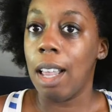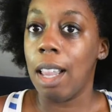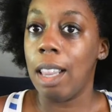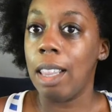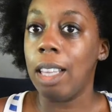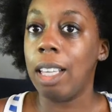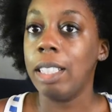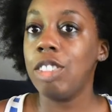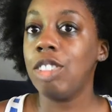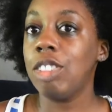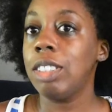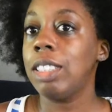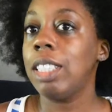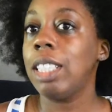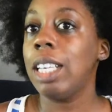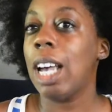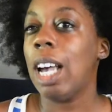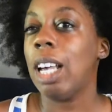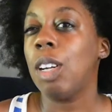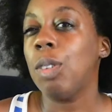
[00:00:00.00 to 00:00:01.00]
let's just
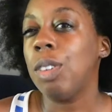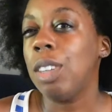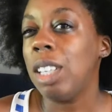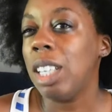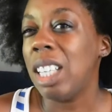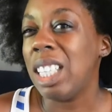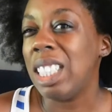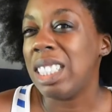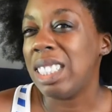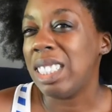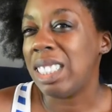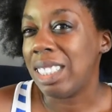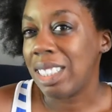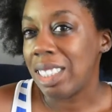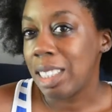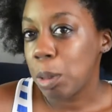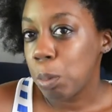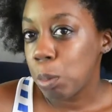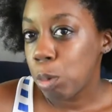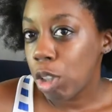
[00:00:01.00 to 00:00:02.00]
say I don't think I did
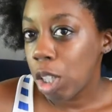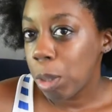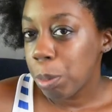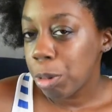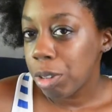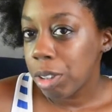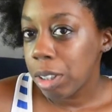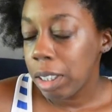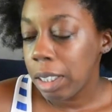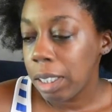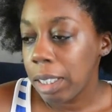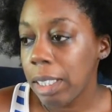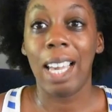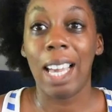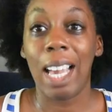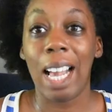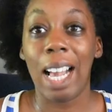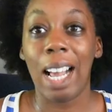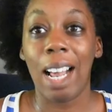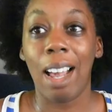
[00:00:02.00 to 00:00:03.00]
it properly,
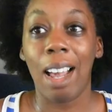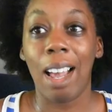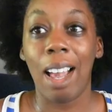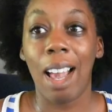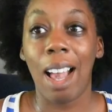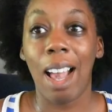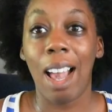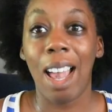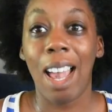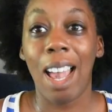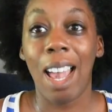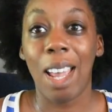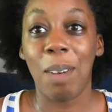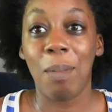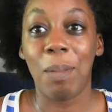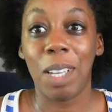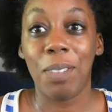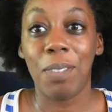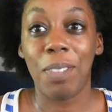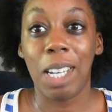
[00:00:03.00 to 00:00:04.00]
and
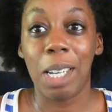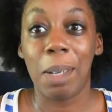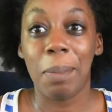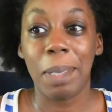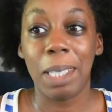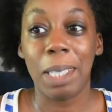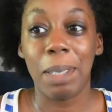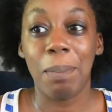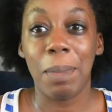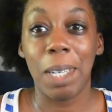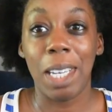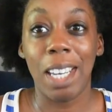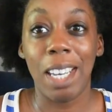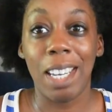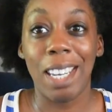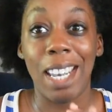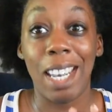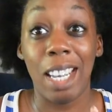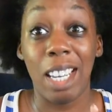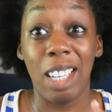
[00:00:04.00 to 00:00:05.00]
my family
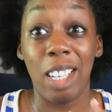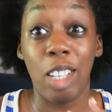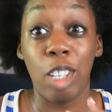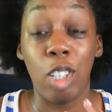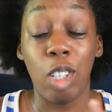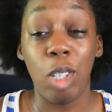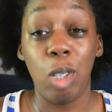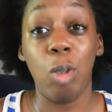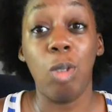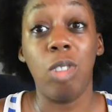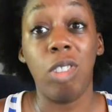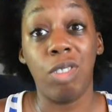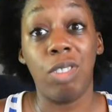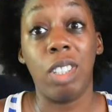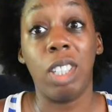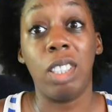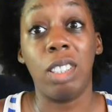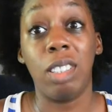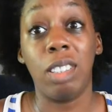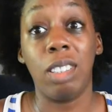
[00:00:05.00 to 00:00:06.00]
made a huge
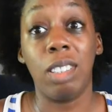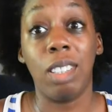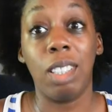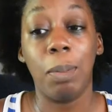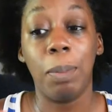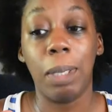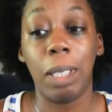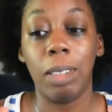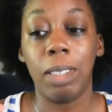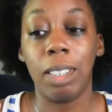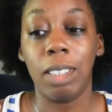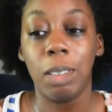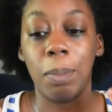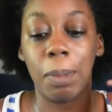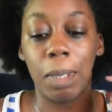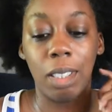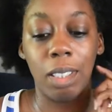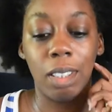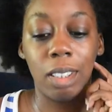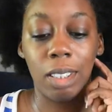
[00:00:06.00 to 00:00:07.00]
fuss about the
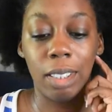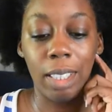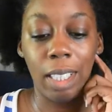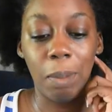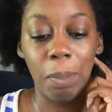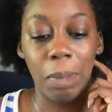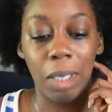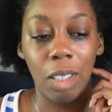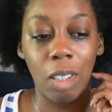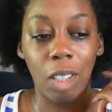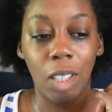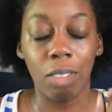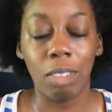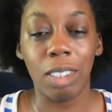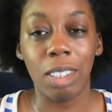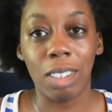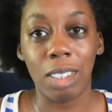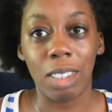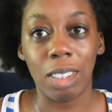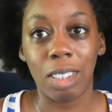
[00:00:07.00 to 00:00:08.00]
smell. I mean,
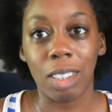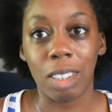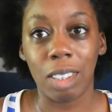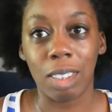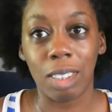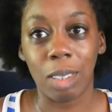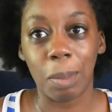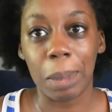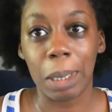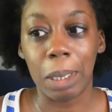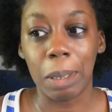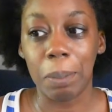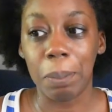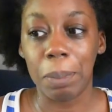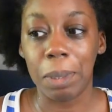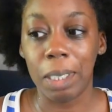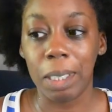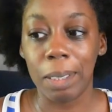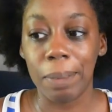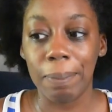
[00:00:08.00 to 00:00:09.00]
obviously it's gonna smell,
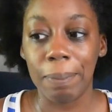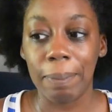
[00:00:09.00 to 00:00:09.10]
but